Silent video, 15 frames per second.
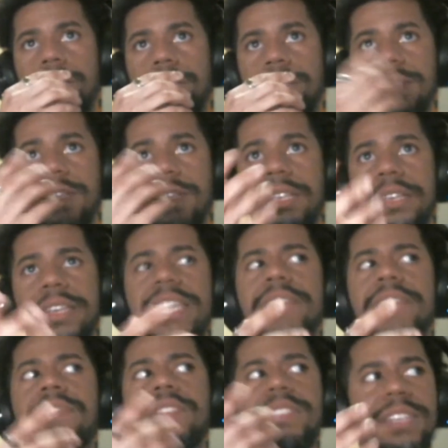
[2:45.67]
Zeke, he
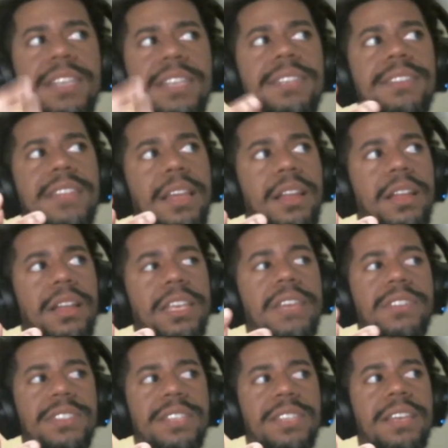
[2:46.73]
even says
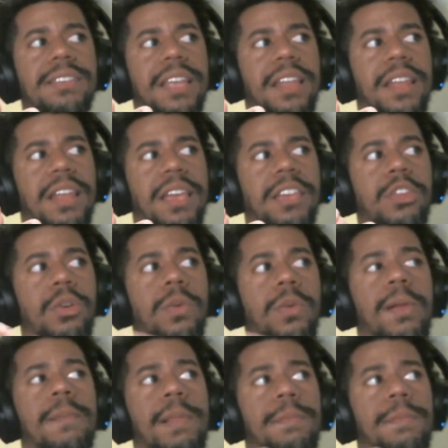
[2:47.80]
that, like, you know,